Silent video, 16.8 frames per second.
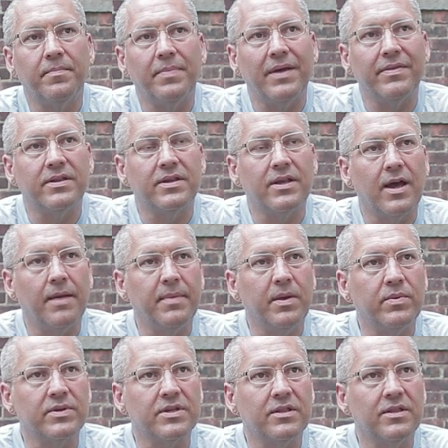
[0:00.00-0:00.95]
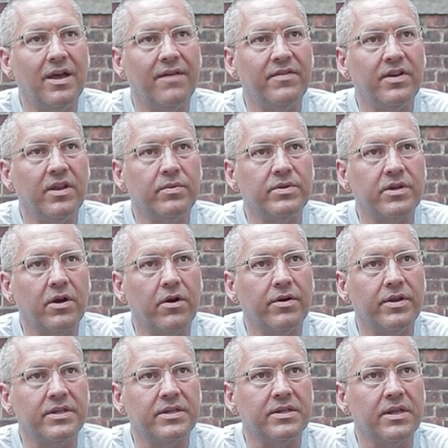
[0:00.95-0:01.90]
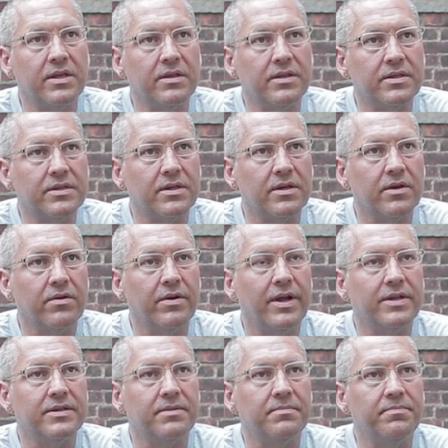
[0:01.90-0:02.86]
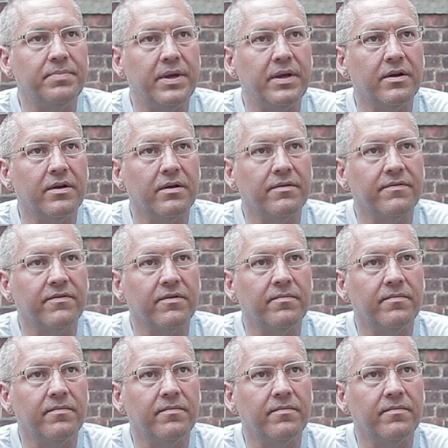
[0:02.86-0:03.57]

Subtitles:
by the time he was 11, he was already stealing cigarettes and beer